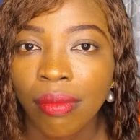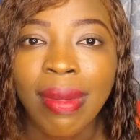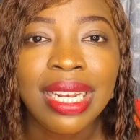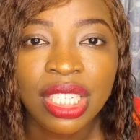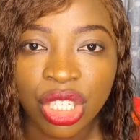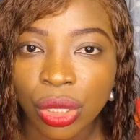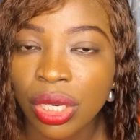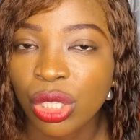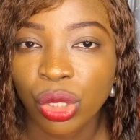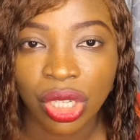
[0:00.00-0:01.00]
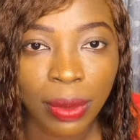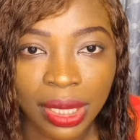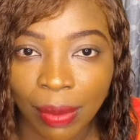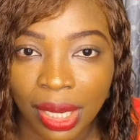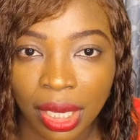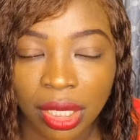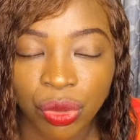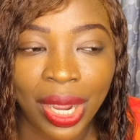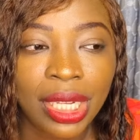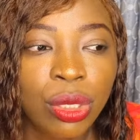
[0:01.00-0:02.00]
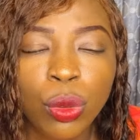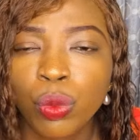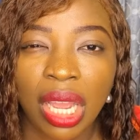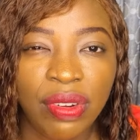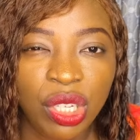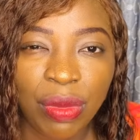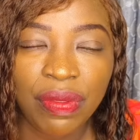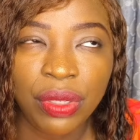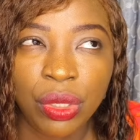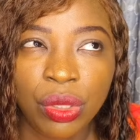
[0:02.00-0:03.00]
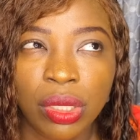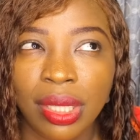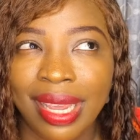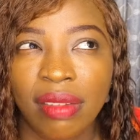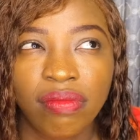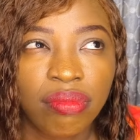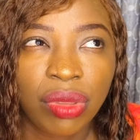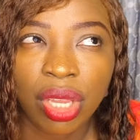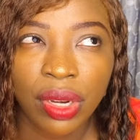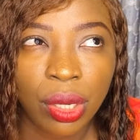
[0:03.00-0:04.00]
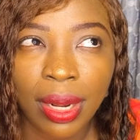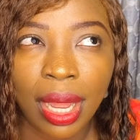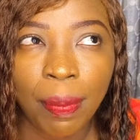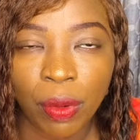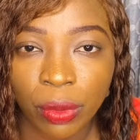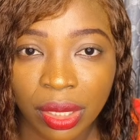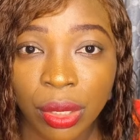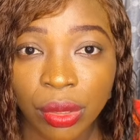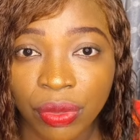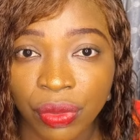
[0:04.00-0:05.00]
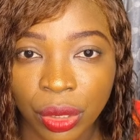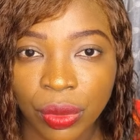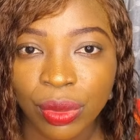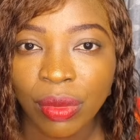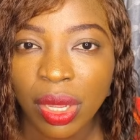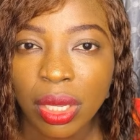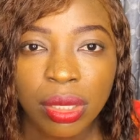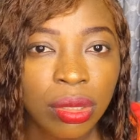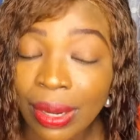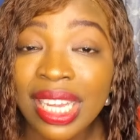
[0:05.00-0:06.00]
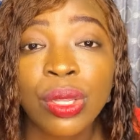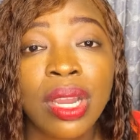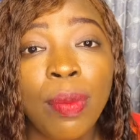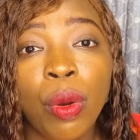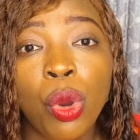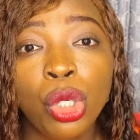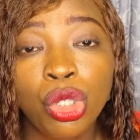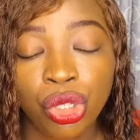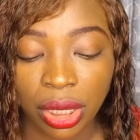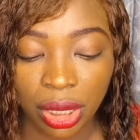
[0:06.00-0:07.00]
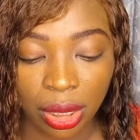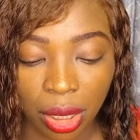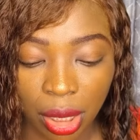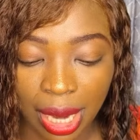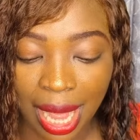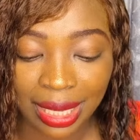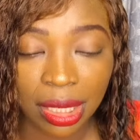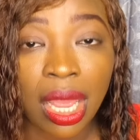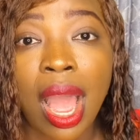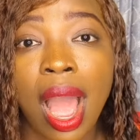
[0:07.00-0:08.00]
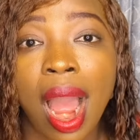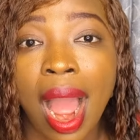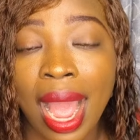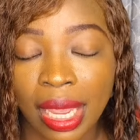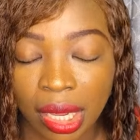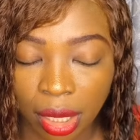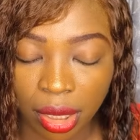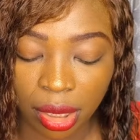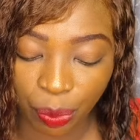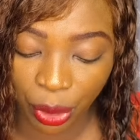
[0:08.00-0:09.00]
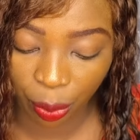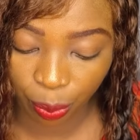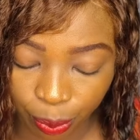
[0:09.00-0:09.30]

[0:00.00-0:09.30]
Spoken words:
My niche is under social media marketing, right? So the average of my videos does like $3 per 1,000 views. Now let's talk about countries that has high CPM.